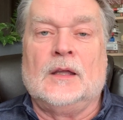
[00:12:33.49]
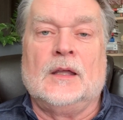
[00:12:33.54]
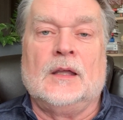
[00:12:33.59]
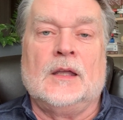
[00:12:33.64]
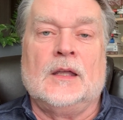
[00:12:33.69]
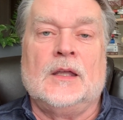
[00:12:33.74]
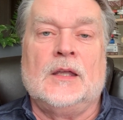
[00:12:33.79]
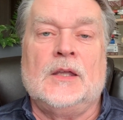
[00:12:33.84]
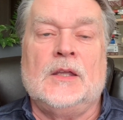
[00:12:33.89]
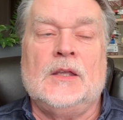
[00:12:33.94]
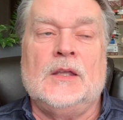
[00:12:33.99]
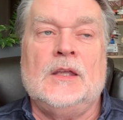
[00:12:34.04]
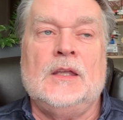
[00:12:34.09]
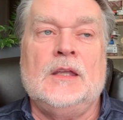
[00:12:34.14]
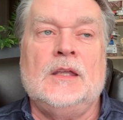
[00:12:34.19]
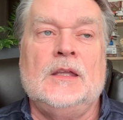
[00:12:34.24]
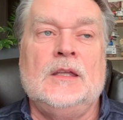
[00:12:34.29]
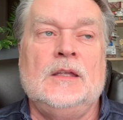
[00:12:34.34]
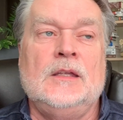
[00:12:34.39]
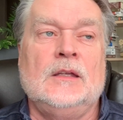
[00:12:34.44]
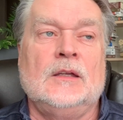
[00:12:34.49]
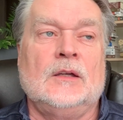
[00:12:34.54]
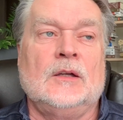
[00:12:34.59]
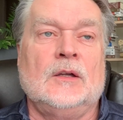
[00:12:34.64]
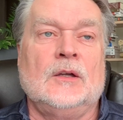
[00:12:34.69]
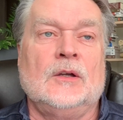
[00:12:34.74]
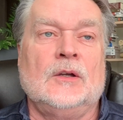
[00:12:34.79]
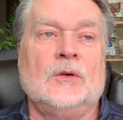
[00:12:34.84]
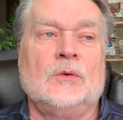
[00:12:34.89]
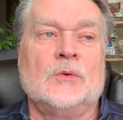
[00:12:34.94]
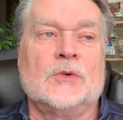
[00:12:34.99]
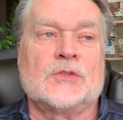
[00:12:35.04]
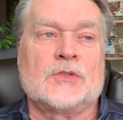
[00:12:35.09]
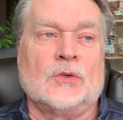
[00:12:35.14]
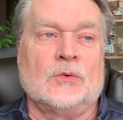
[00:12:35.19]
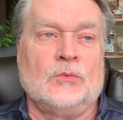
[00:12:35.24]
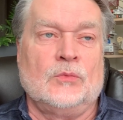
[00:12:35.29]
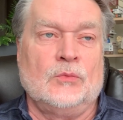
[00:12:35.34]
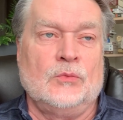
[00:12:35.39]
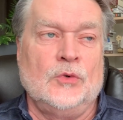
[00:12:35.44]
He was
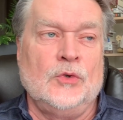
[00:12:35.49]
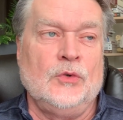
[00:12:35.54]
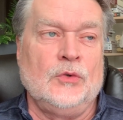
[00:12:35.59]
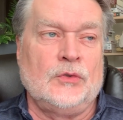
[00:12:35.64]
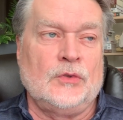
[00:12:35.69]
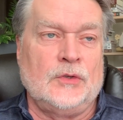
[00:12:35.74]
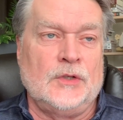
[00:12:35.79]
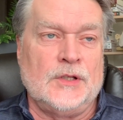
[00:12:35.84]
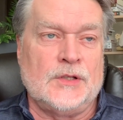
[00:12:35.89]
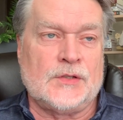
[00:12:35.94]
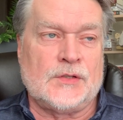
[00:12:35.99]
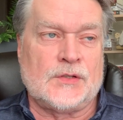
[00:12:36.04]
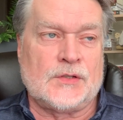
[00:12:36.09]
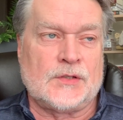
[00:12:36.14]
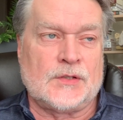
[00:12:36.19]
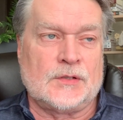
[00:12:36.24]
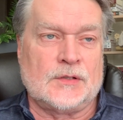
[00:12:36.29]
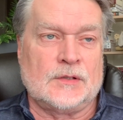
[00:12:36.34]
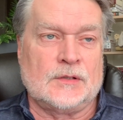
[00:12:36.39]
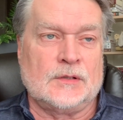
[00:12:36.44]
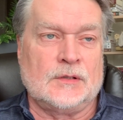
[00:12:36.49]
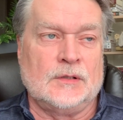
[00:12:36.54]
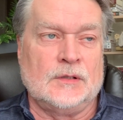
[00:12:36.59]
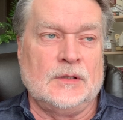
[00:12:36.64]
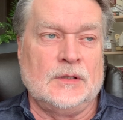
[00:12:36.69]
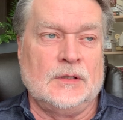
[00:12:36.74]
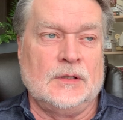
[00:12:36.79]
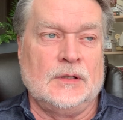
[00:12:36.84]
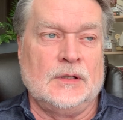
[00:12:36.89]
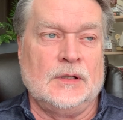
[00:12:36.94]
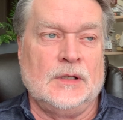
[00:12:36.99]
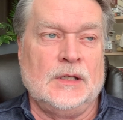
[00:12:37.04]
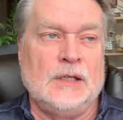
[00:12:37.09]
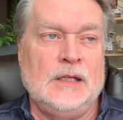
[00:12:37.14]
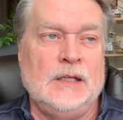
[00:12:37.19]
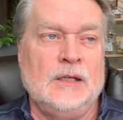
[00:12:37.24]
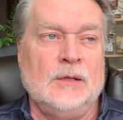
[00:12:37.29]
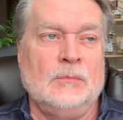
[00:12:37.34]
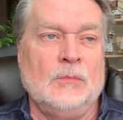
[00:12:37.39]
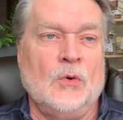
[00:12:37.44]
a ruthless,
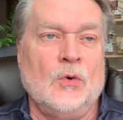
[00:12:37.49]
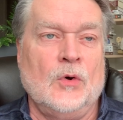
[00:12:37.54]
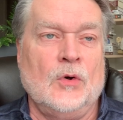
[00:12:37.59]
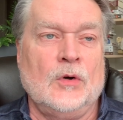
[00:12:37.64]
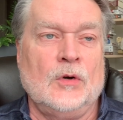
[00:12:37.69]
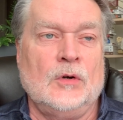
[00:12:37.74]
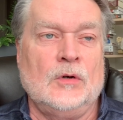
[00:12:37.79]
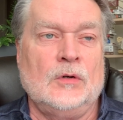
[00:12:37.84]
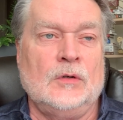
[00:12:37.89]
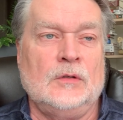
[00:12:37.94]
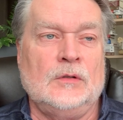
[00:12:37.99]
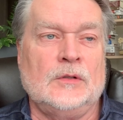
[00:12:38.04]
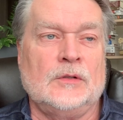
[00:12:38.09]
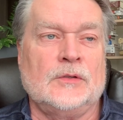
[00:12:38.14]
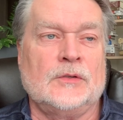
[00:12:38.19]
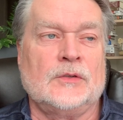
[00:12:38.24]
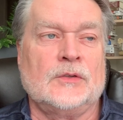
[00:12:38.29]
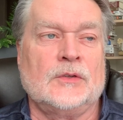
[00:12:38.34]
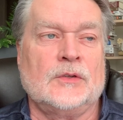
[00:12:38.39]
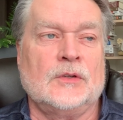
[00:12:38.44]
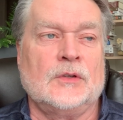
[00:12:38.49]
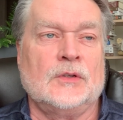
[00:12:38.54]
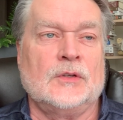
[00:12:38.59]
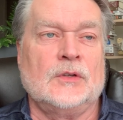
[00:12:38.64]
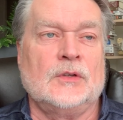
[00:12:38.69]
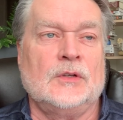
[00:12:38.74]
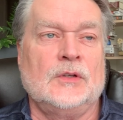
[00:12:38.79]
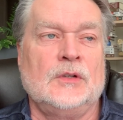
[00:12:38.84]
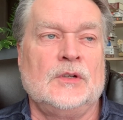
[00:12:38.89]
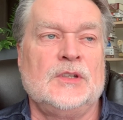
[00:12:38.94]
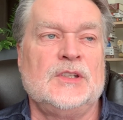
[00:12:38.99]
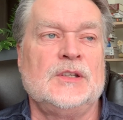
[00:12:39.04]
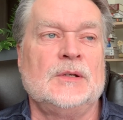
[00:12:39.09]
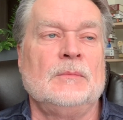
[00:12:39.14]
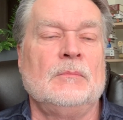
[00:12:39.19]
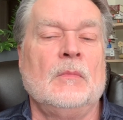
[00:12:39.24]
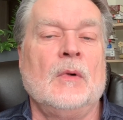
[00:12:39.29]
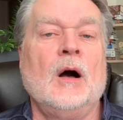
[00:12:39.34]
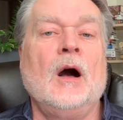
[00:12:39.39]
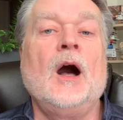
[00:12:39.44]
immoral,
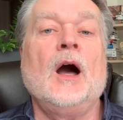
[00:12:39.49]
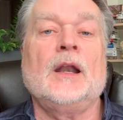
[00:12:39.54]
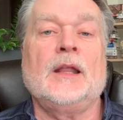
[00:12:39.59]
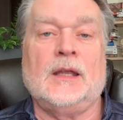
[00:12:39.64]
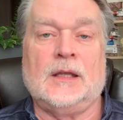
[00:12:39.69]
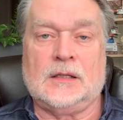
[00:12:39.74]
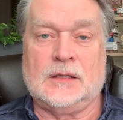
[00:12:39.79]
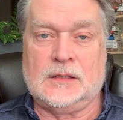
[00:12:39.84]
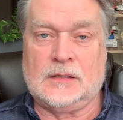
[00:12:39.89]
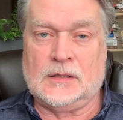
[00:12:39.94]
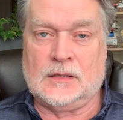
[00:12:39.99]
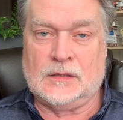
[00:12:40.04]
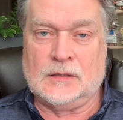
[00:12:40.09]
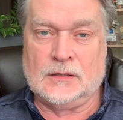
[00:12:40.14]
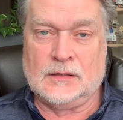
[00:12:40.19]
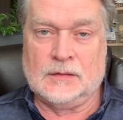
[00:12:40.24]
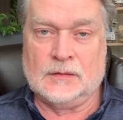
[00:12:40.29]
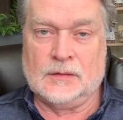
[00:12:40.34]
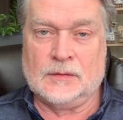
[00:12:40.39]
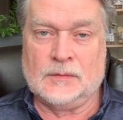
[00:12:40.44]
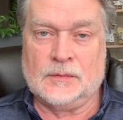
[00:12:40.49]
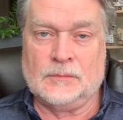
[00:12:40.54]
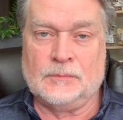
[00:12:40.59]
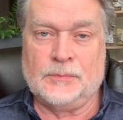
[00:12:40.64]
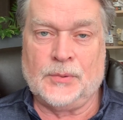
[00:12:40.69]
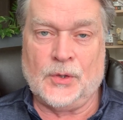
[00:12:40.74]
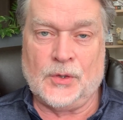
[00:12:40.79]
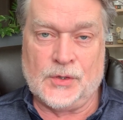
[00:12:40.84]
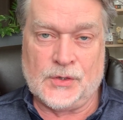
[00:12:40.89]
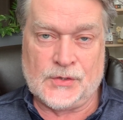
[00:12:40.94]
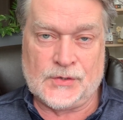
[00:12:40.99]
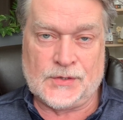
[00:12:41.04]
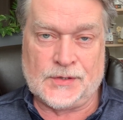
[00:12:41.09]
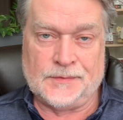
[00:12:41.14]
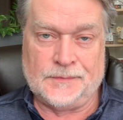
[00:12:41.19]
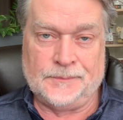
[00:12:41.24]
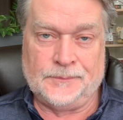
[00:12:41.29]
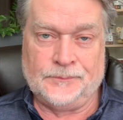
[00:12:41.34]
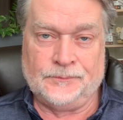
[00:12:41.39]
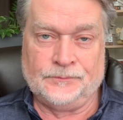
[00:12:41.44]
demonic
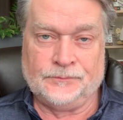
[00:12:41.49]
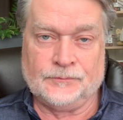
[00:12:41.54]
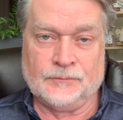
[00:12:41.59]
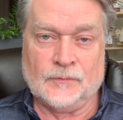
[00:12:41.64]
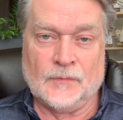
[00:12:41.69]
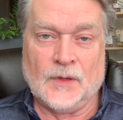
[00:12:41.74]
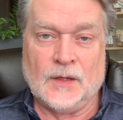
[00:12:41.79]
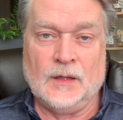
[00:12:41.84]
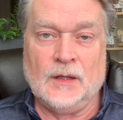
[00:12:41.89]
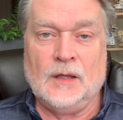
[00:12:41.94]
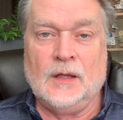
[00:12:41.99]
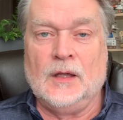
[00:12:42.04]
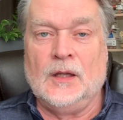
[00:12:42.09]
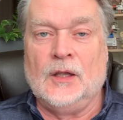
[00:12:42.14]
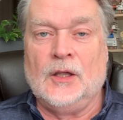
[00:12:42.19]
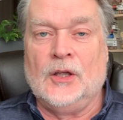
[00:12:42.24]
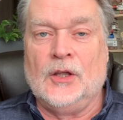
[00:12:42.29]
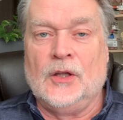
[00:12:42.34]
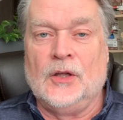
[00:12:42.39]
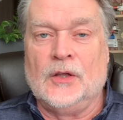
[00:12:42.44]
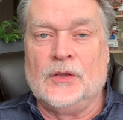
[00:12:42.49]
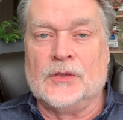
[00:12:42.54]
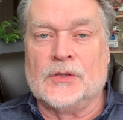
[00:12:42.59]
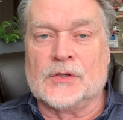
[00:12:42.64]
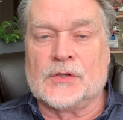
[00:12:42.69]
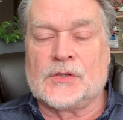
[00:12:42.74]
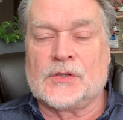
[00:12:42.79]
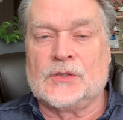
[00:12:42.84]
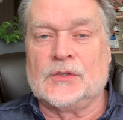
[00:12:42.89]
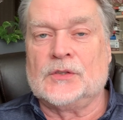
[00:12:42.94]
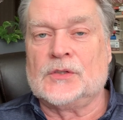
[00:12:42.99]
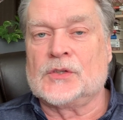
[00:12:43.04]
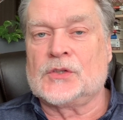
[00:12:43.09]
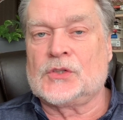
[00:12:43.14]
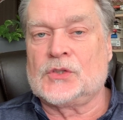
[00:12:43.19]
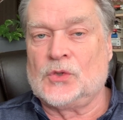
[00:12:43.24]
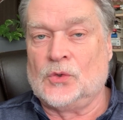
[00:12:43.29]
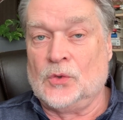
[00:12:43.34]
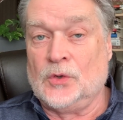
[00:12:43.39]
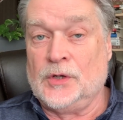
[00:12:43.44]
person. The
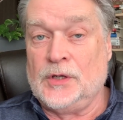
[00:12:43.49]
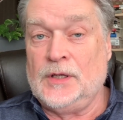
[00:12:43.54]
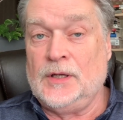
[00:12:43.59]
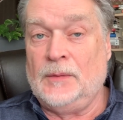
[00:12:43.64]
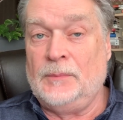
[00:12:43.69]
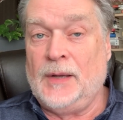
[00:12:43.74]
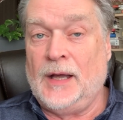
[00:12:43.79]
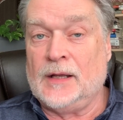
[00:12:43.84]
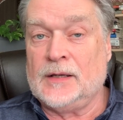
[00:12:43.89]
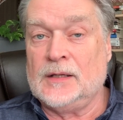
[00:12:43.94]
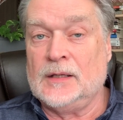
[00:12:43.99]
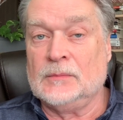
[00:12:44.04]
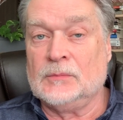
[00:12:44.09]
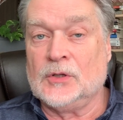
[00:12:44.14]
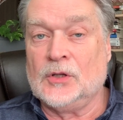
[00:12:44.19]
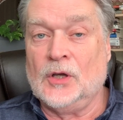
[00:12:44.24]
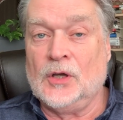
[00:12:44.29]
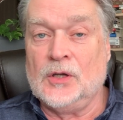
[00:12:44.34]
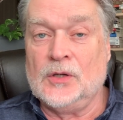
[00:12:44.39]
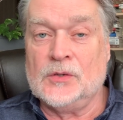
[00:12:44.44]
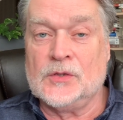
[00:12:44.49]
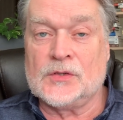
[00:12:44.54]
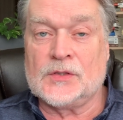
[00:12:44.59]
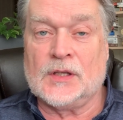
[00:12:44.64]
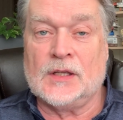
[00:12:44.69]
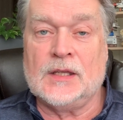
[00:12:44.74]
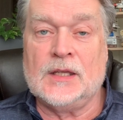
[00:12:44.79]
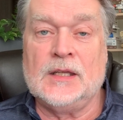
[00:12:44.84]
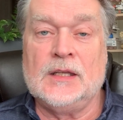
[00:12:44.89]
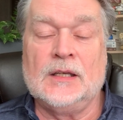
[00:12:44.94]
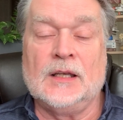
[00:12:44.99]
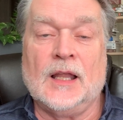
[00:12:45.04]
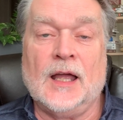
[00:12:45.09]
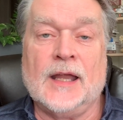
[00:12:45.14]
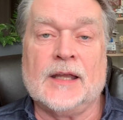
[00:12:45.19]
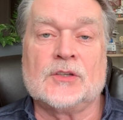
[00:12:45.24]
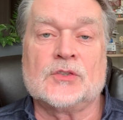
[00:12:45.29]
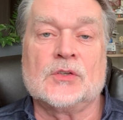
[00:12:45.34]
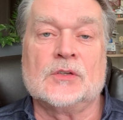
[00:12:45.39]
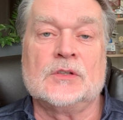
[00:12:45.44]
story about him goes that he
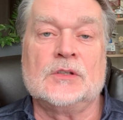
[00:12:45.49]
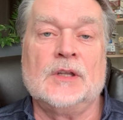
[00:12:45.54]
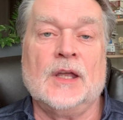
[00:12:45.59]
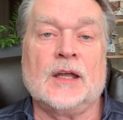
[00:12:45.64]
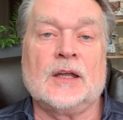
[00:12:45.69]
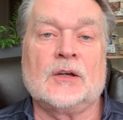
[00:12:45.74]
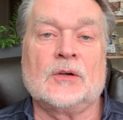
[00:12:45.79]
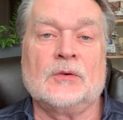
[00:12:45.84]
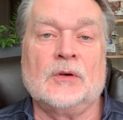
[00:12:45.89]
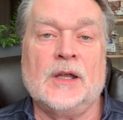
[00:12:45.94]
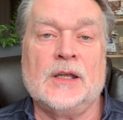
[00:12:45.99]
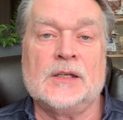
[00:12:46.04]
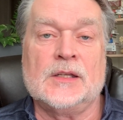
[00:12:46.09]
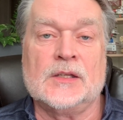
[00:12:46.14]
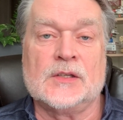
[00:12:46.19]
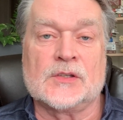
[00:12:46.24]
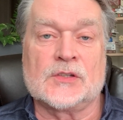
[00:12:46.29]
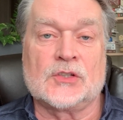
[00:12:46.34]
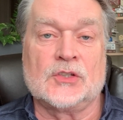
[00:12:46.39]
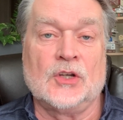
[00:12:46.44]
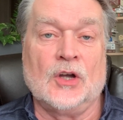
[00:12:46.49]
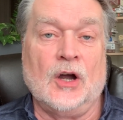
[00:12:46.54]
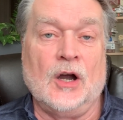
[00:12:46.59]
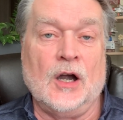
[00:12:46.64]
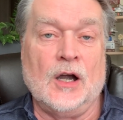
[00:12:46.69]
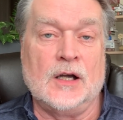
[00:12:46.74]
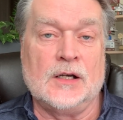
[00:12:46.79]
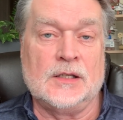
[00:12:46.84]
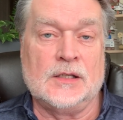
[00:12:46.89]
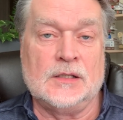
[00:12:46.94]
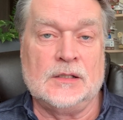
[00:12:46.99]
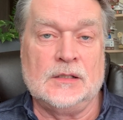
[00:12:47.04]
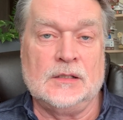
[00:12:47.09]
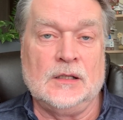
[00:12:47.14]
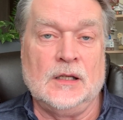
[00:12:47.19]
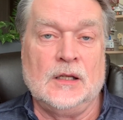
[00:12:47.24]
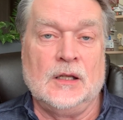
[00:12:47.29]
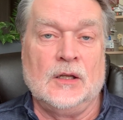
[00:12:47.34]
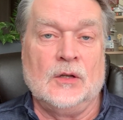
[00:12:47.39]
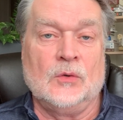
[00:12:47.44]
liked to decorate his
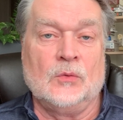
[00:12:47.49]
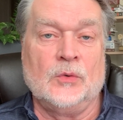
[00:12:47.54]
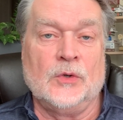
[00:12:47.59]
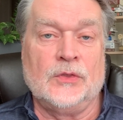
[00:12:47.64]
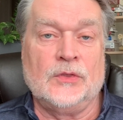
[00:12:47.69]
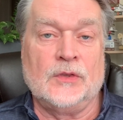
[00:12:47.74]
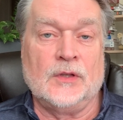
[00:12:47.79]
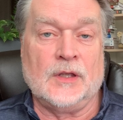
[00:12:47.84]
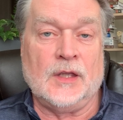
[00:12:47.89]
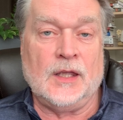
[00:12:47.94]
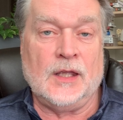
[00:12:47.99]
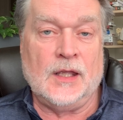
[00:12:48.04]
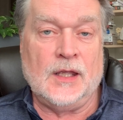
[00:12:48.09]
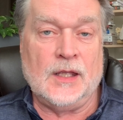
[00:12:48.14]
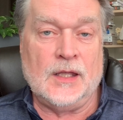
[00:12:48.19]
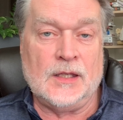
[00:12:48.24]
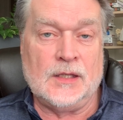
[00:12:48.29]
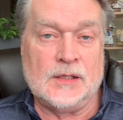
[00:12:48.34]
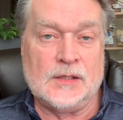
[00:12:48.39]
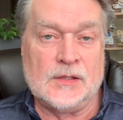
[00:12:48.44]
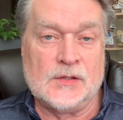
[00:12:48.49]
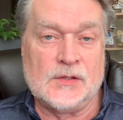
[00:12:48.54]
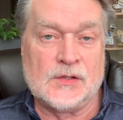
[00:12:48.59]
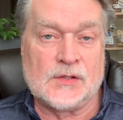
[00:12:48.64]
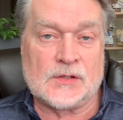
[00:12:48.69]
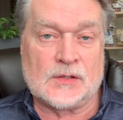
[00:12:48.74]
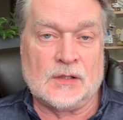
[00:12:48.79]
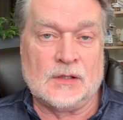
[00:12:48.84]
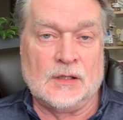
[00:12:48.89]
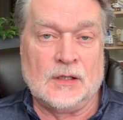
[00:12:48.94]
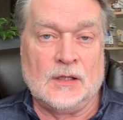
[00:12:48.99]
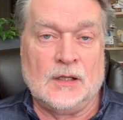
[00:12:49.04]
garden with the heads